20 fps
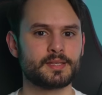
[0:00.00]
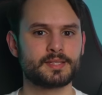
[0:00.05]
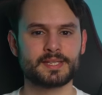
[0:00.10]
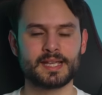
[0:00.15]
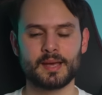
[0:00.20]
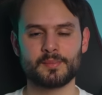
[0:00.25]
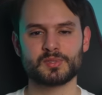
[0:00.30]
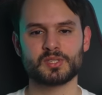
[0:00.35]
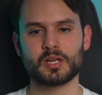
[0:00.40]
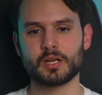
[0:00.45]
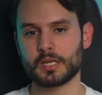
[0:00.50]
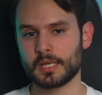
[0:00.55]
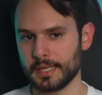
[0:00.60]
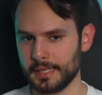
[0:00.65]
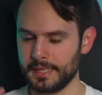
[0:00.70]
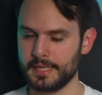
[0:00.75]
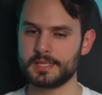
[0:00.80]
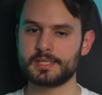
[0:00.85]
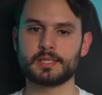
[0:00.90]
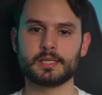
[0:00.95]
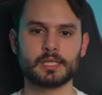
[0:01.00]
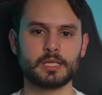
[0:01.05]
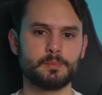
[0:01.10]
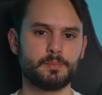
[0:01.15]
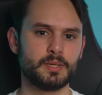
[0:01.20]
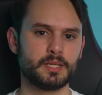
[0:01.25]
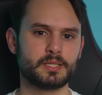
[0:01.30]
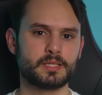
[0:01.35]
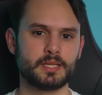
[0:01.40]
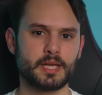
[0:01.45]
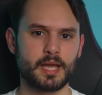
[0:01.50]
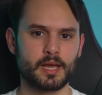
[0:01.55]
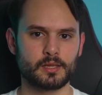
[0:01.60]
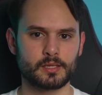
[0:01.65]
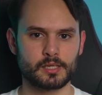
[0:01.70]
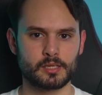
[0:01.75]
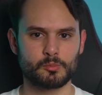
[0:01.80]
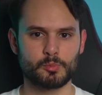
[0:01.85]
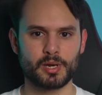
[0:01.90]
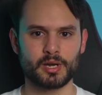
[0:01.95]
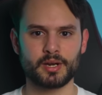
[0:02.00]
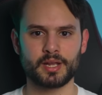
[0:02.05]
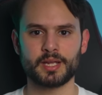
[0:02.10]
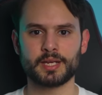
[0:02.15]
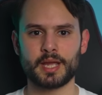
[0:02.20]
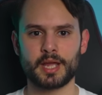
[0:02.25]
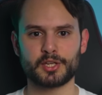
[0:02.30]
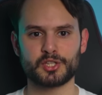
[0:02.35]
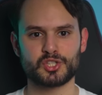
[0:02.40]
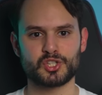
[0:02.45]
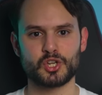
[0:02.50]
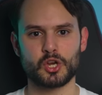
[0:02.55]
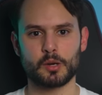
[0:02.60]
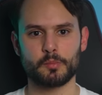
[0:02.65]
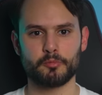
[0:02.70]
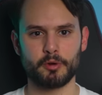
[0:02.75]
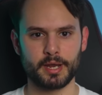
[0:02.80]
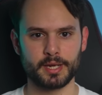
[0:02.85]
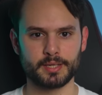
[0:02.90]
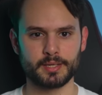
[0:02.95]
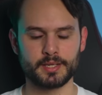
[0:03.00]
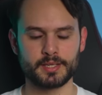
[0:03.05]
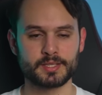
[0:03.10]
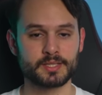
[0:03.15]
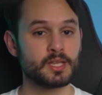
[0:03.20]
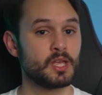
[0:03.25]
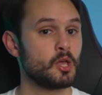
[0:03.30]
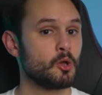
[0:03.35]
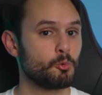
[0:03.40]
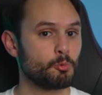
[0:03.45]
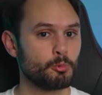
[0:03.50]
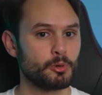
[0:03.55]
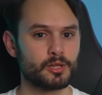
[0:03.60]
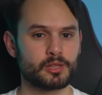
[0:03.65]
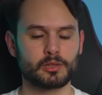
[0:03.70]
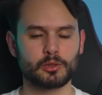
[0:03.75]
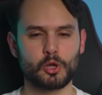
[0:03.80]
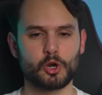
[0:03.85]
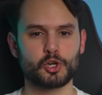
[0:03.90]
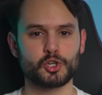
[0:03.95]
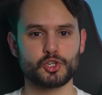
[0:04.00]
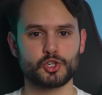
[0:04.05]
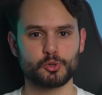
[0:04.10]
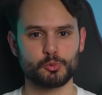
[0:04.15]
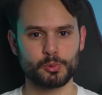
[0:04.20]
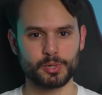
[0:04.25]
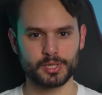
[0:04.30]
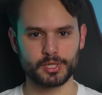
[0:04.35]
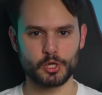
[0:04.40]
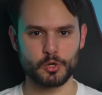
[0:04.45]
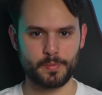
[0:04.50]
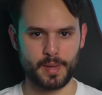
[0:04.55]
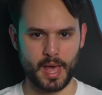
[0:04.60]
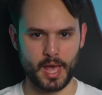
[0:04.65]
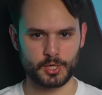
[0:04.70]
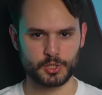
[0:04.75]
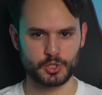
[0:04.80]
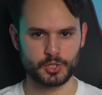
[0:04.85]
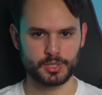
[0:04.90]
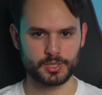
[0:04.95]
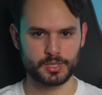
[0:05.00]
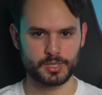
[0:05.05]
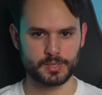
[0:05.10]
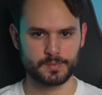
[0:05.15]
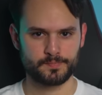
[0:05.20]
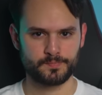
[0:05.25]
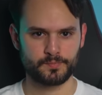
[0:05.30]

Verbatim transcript: the Samsung easily beats the Alienware in HDR brightness with larger window patches.